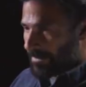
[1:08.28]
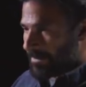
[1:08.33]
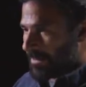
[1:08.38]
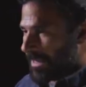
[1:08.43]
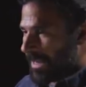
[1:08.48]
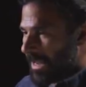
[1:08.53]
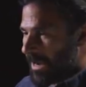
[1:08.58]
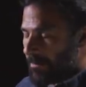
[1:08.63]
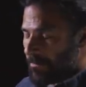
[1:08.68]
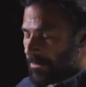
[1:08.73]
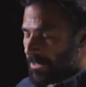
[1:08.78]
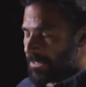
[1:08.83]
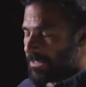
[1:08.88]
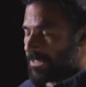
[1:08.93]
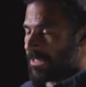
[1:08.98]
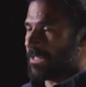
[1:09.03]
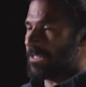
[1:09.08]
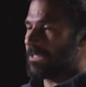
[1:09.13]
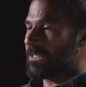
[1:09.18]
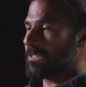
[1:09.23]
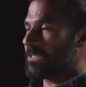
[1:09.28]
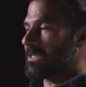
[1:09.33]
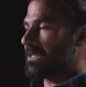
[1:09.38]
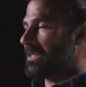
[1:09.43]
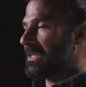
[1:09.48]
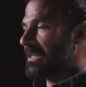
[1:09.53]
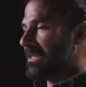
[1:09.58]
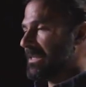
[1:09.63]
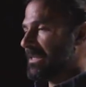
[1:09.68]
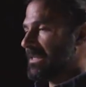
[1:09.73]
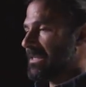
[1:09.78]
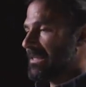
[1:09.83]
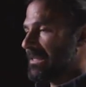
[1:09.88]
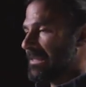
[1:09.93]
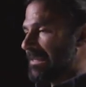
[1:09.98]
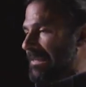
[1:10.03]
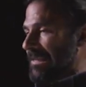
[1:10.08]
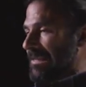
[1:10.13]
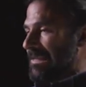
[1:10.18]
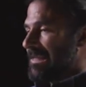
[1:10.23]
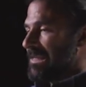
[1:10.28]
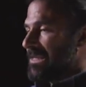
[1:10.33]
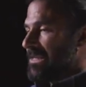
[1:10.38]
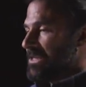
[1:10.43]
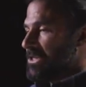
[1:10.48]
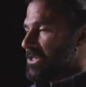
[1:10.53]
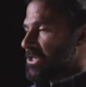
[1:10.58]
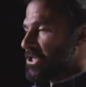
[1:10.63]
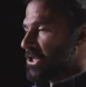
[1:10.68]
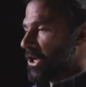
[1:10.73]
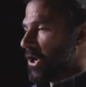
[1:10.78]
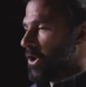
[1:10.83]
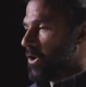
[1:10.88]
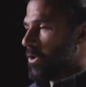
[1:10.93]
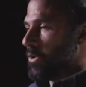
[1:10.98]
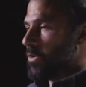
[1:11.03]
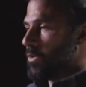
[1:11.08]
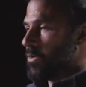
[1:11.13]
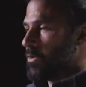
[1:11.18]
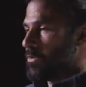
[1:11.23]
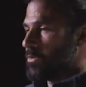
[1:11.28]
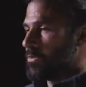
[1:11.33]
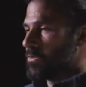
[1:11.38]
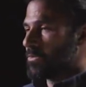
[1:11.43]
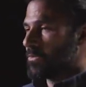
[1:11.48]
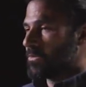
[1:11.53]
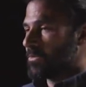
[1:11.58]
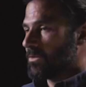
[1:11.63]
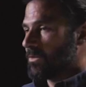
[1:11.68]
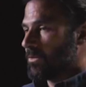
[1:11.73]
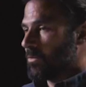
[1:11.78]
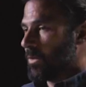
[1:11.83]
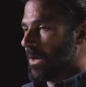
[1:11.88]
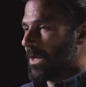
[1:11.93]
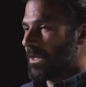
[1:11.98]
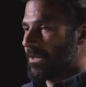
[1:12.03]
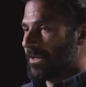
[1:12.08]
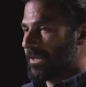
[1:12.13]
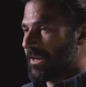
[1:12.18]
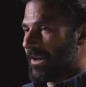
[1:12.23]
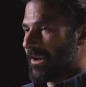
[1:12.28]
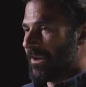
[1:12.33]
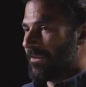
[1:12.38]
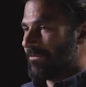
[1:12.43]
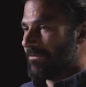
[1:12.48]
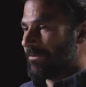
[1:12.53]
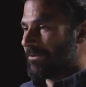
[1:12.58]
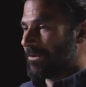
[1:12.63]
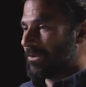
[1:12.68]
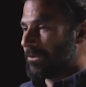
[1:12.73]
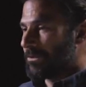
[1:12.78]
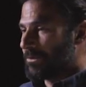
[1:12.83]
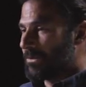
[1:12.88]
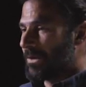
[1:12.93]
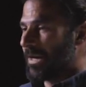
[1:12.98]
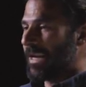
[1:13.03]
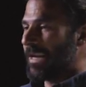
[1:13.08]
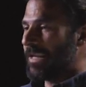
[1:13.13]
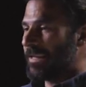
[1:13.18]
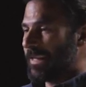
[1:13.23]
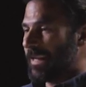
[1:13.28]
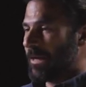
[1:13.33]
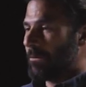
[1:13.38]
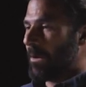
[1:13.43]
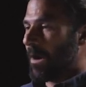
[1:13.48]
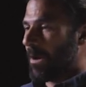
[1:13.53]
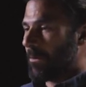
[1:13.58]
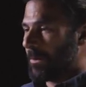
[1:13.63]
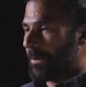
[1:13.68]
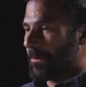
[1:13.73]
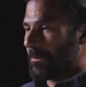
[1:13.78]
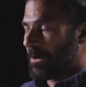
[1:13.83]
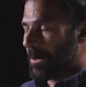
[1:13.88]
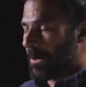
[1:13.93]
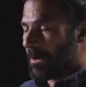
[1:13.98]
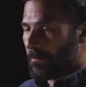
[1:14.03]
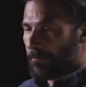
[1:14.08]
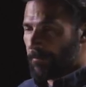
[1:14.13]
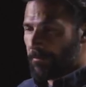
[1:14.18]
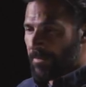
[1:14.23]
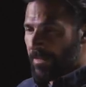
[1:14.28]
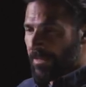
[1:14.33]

the camera didn't show well enough really where we were.